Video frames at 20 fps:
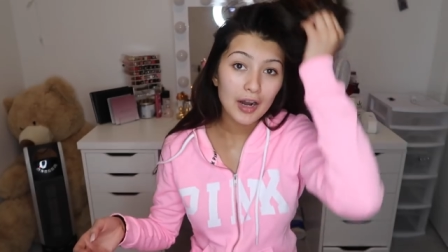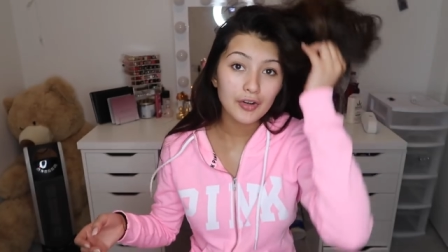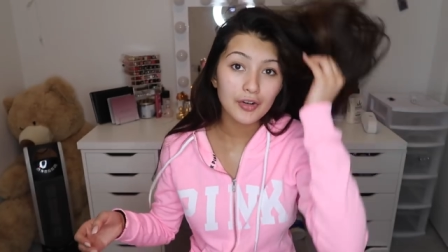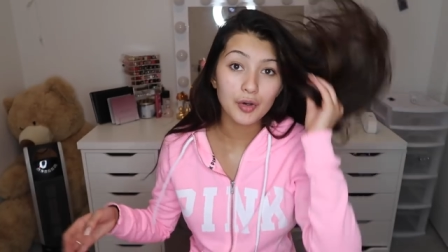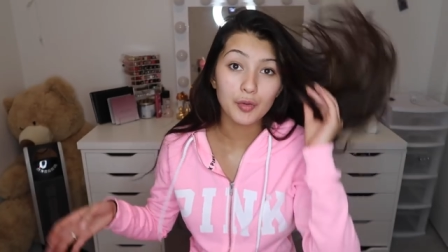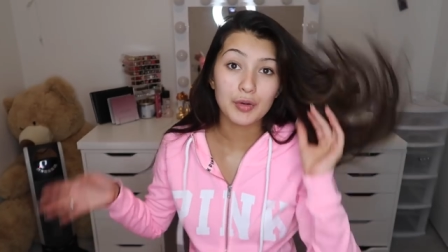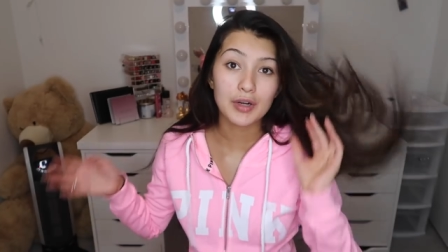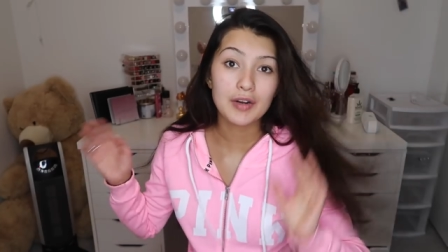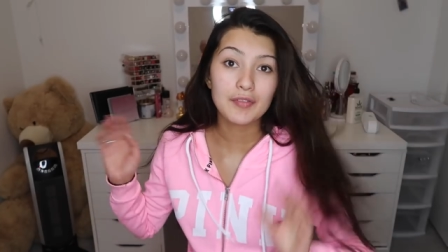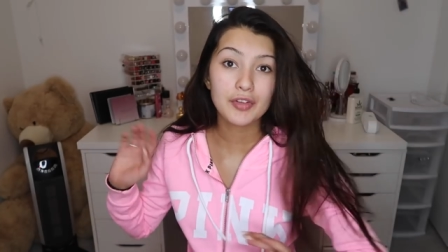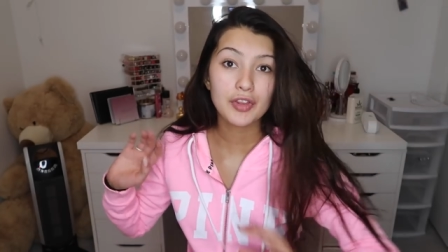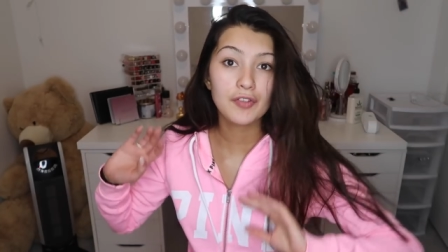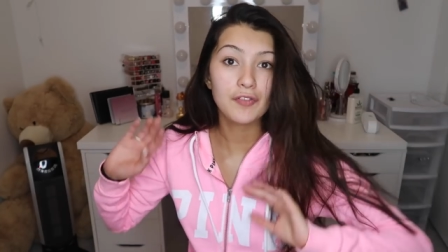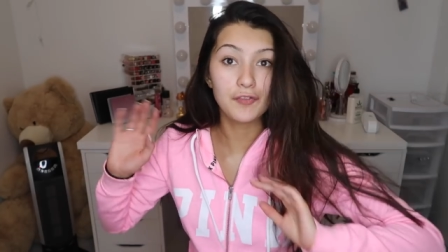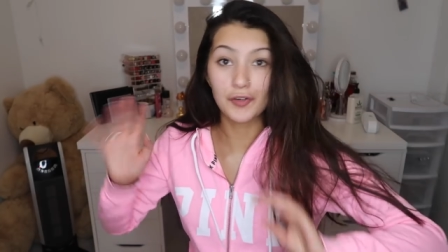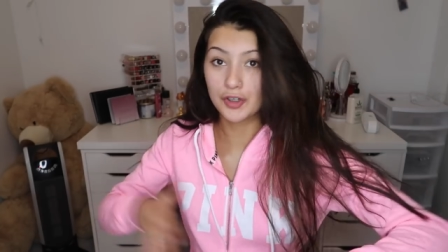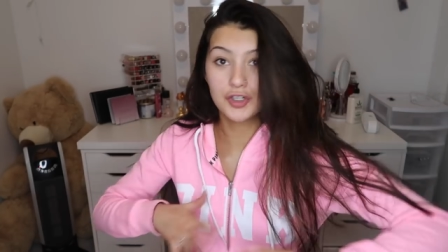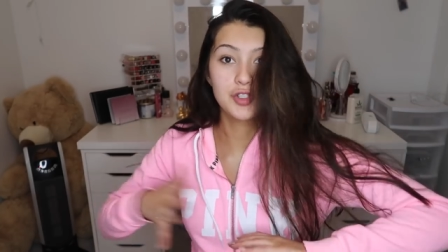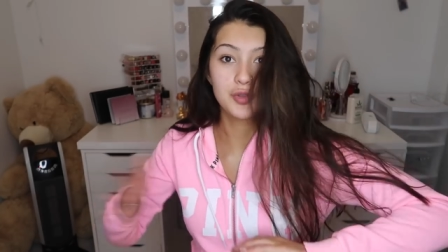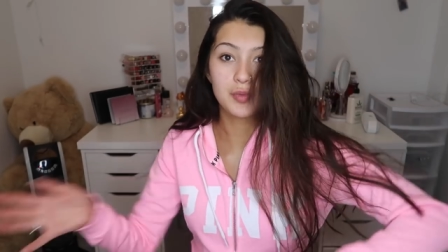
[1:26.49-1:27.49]
I don't know, whatever the
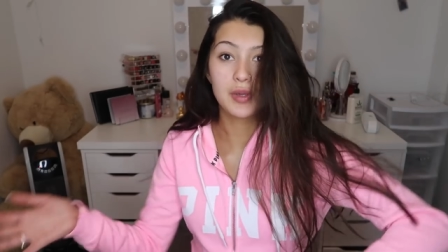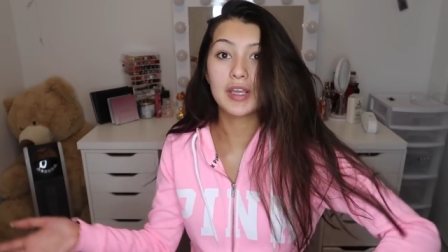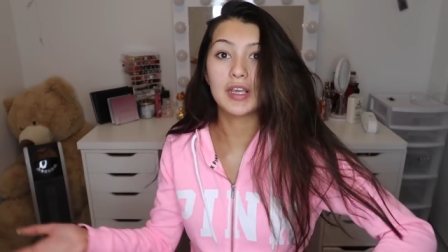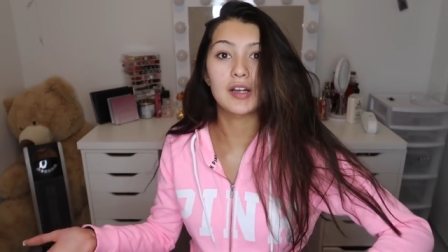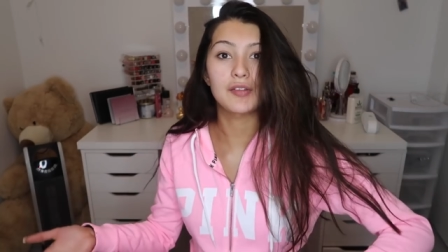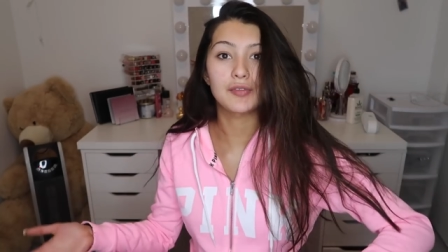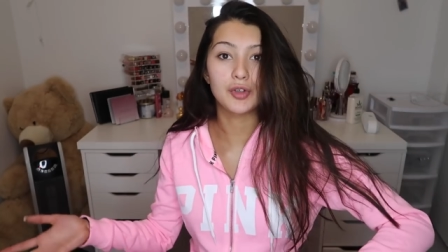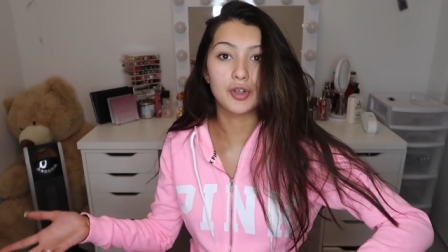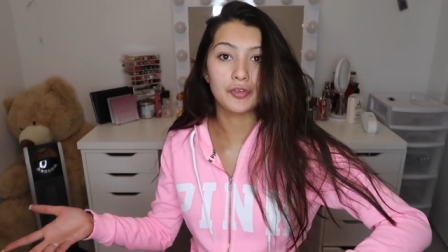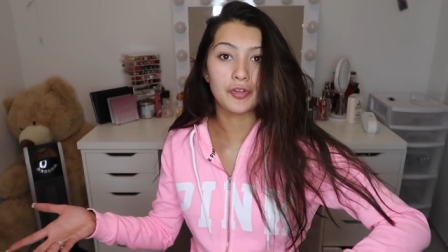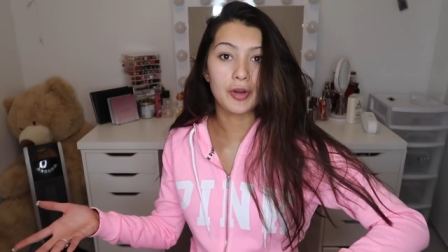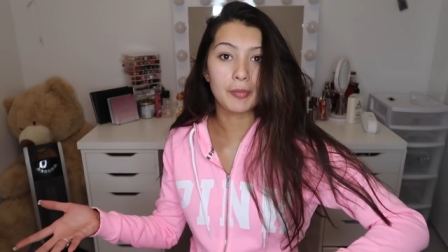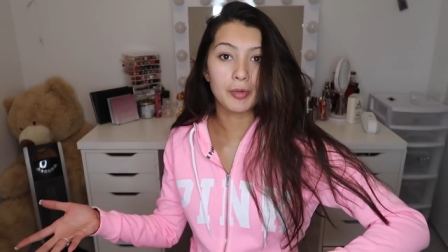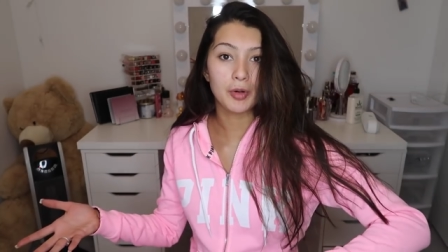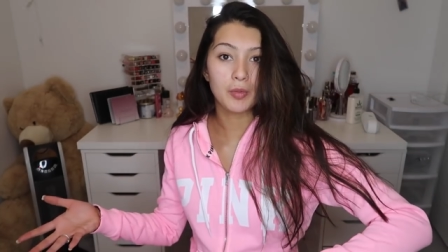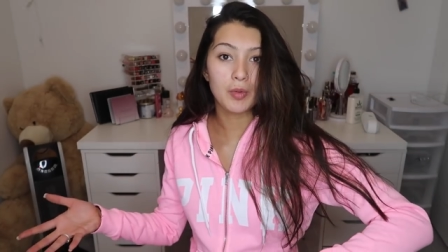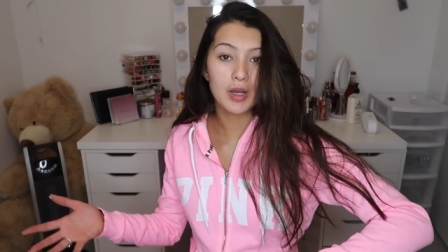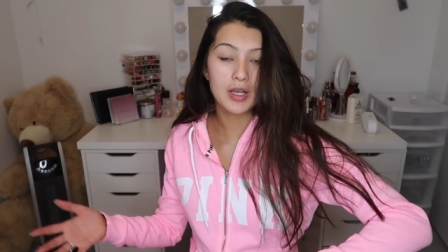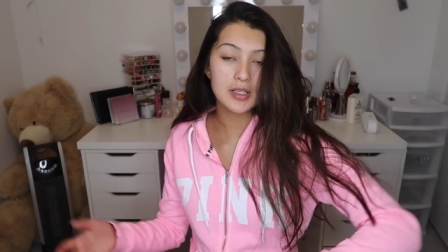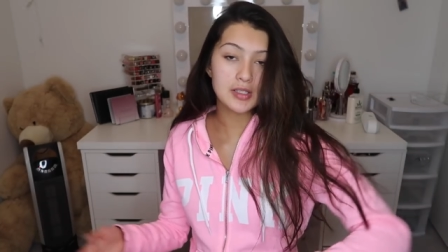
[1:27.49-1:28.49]
first weekend of
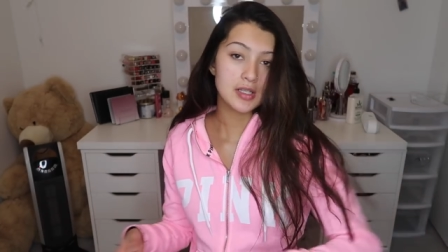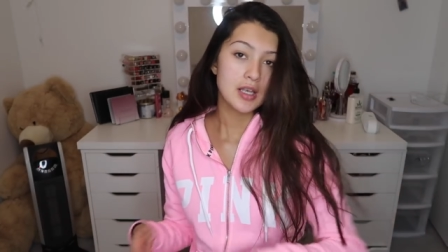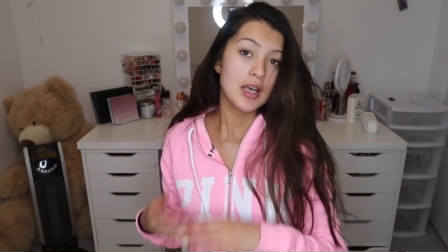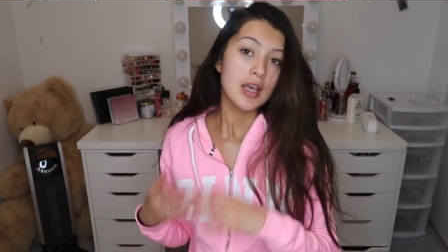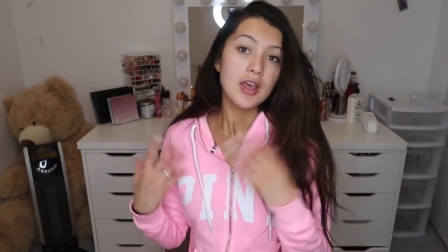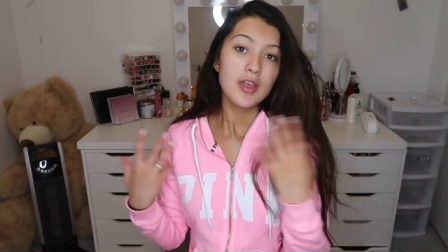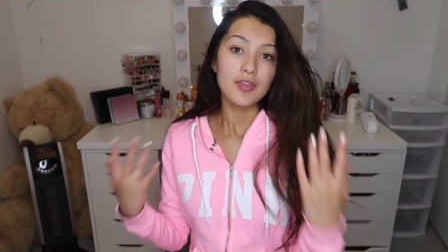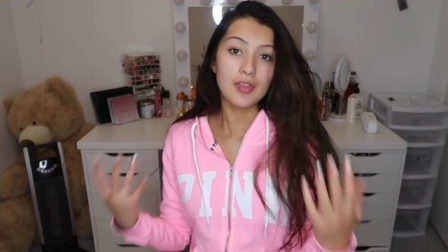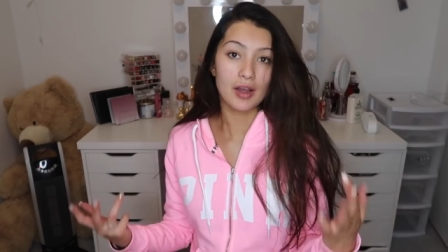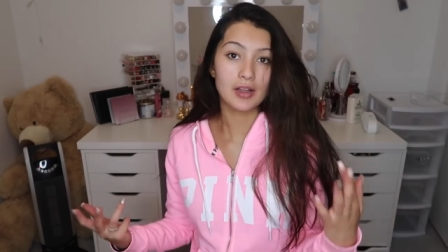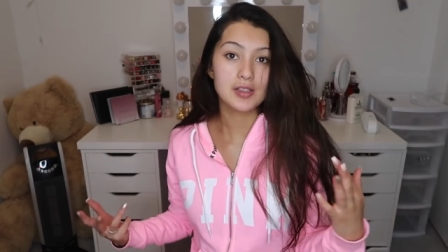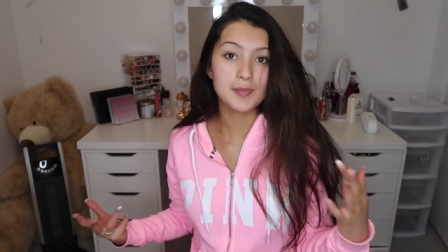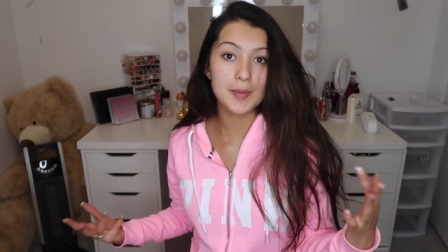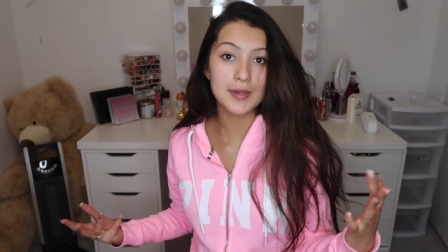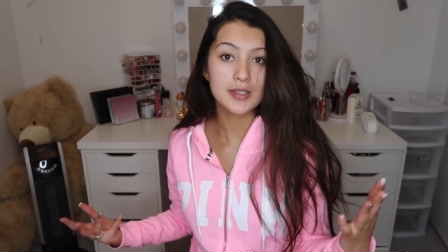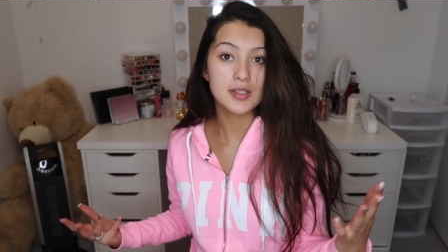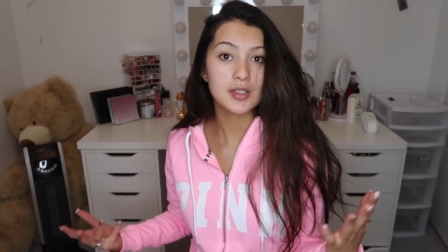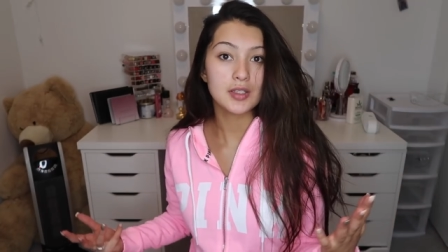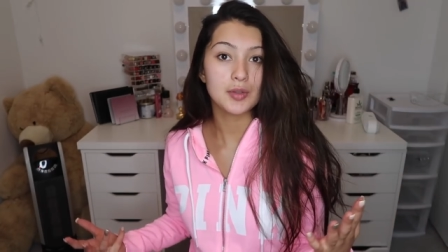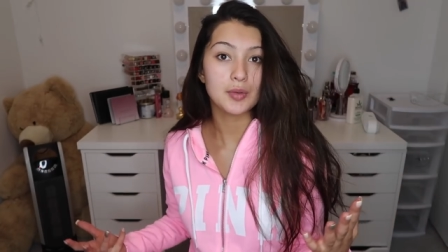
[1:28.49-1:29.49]
November was, that's
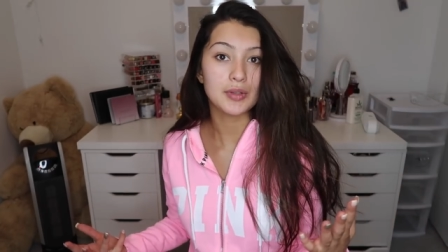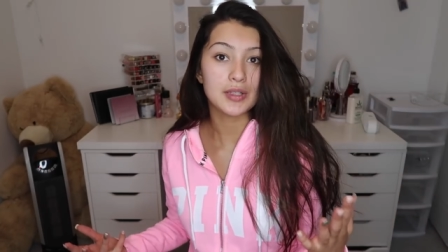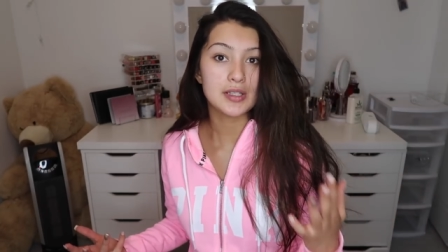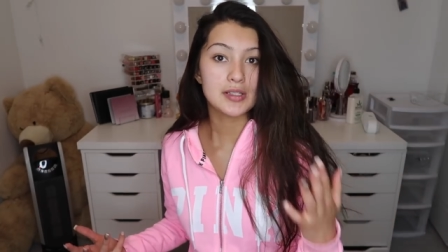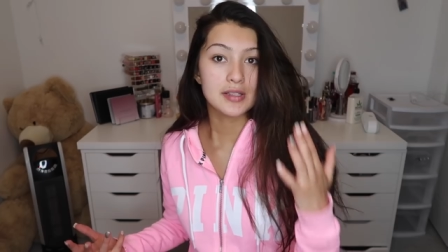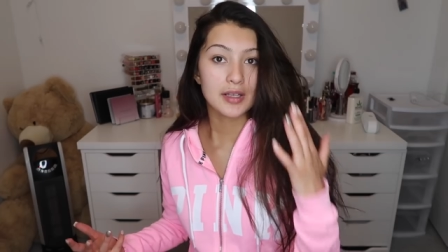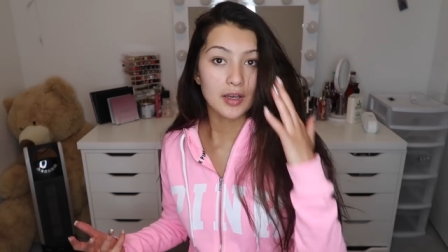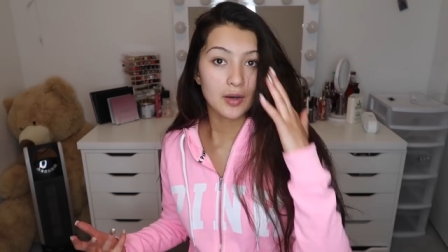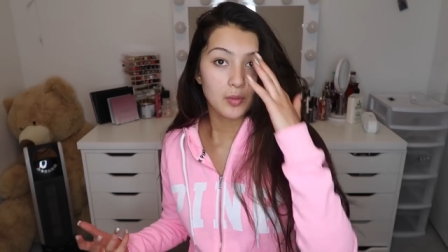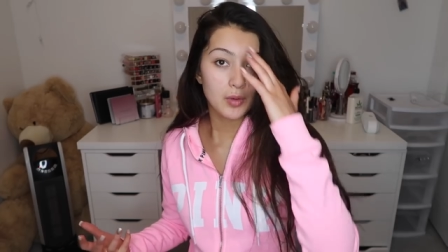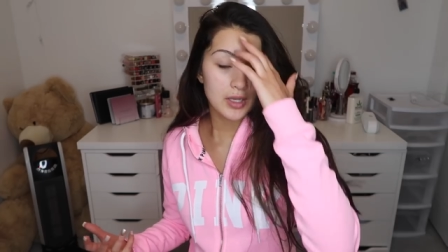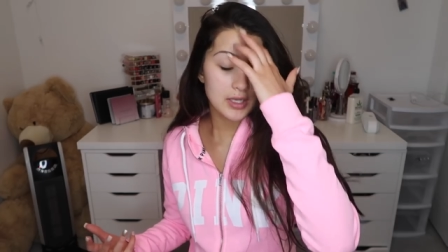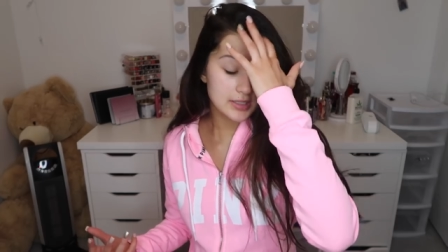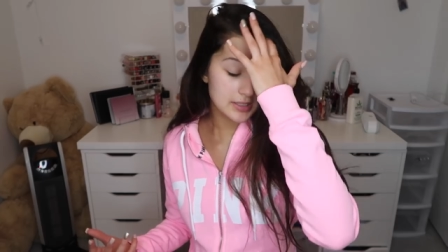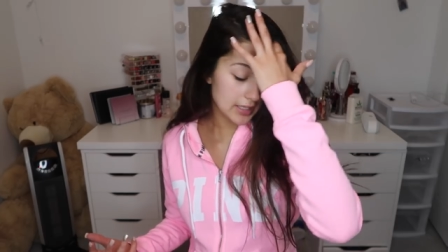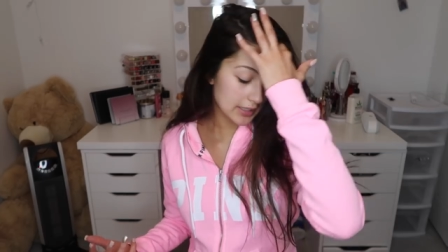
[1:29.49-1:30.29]
basically when the sale was.